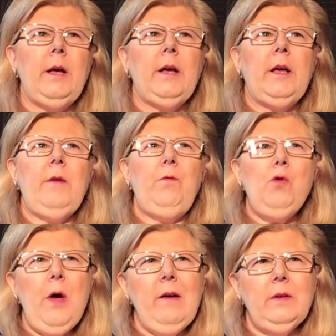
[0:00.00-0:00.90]
If
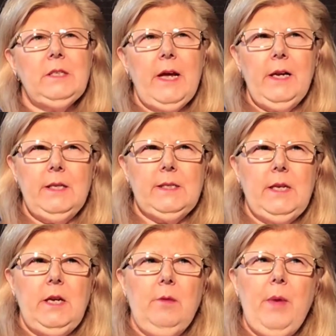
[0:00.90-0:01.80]
you have a
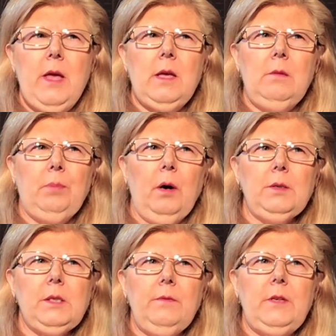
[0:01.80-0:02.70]
tendency to make
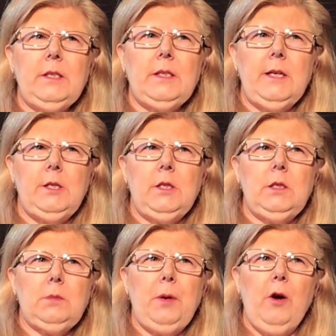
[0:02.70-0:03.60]
impulsive
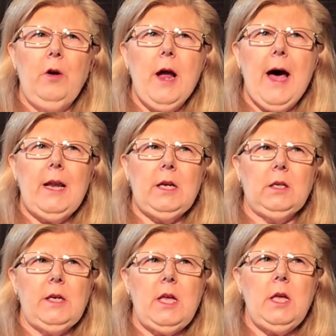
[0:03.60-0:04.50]
decisions
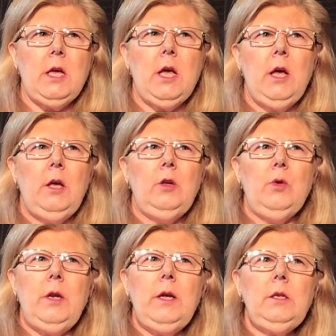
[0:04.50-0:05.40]
periodically,
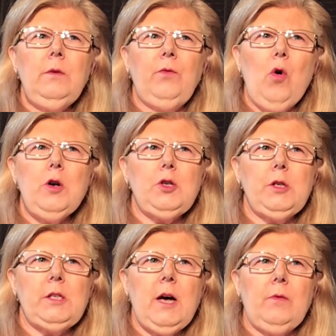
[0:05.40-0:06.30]
you need to force
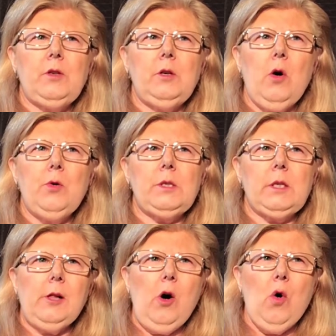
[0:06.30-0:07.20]
yourself to go
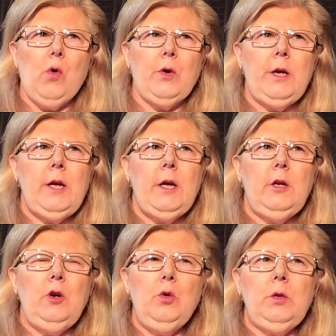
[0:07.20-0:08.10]
slow,
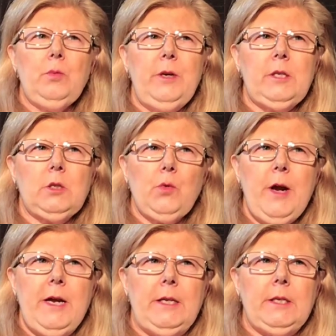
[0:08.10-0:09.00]
use
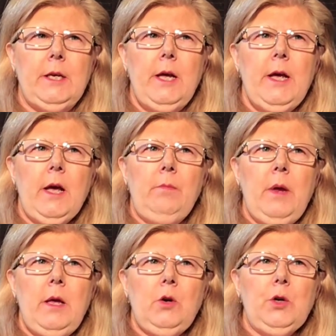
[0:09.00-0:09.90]
restraint, and
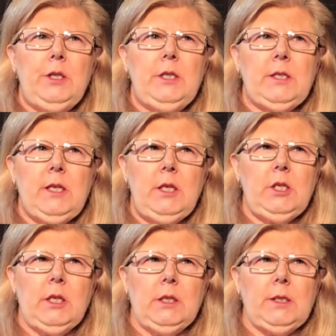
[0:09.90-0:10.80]
make good
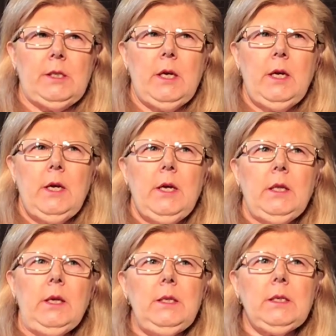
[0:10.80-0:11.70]
decisions.
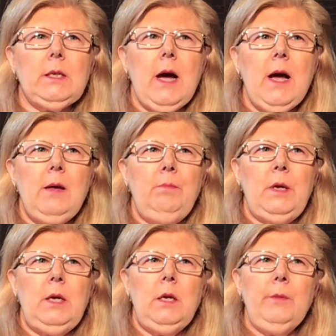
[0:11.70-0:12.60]
This time
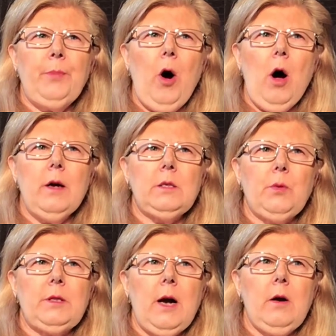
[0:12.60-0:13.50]
being in pause
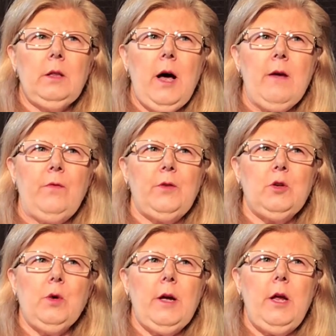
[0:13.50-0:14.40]
with our life
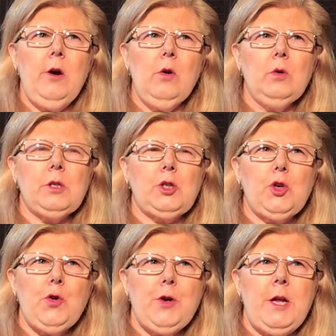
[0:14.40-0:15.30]
to a hero's
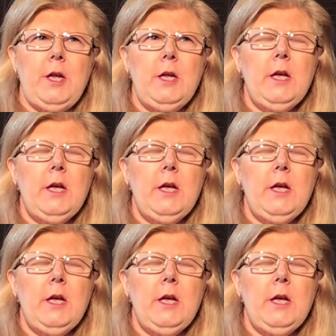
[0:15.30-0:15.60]
journey,